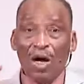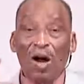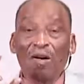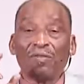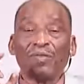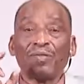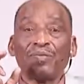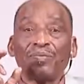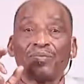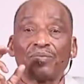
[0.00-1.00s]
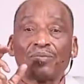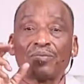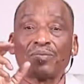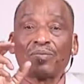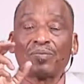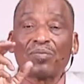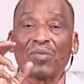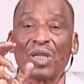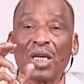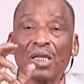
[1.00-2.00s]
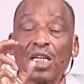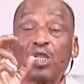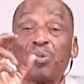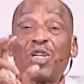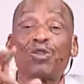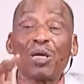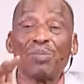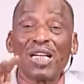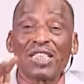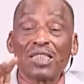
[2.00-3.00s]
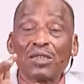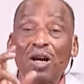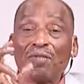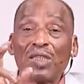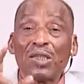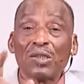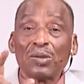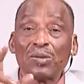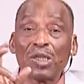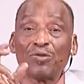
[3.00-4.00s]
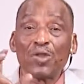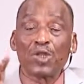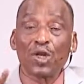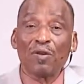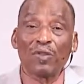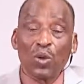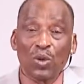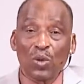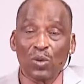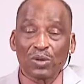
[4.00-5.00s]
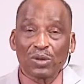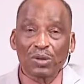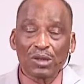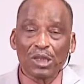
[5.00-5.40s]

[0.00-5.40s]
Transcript: of the spiritual blessing of the effusion of the Holy Ghost.